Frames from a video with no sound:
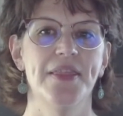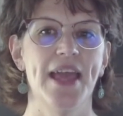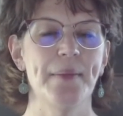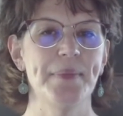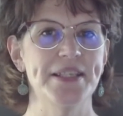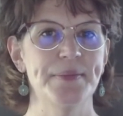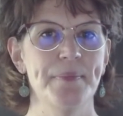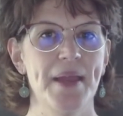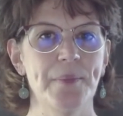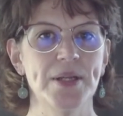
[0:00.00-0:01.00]
That means
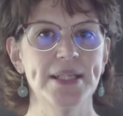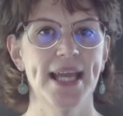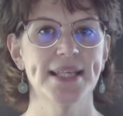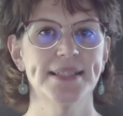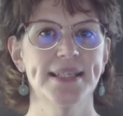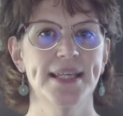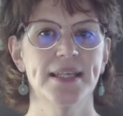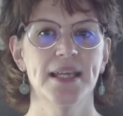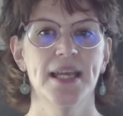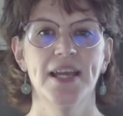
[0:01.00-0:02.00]
memory
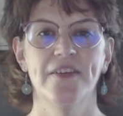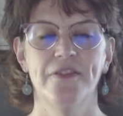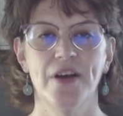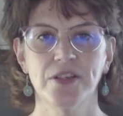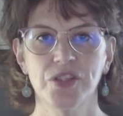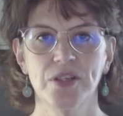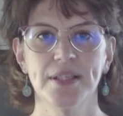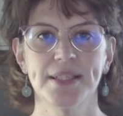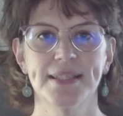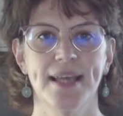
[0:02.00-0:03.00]
testing,
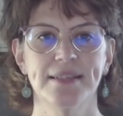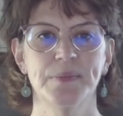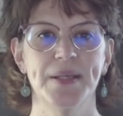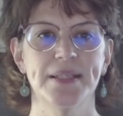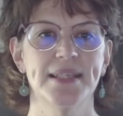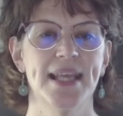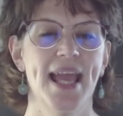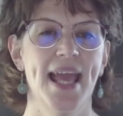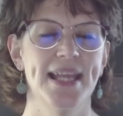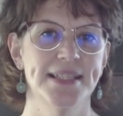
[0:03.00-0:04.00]
functional assessments,
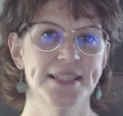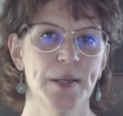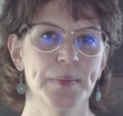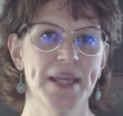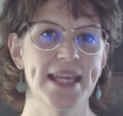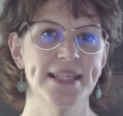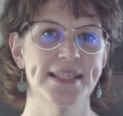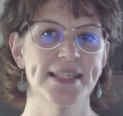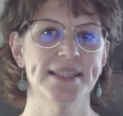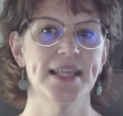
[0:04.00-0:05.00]
and in some
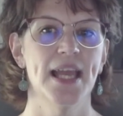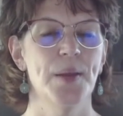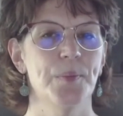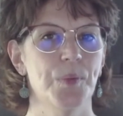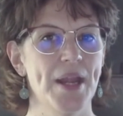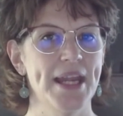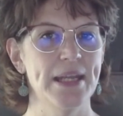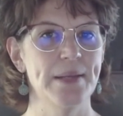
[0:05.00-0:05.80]
cases, brain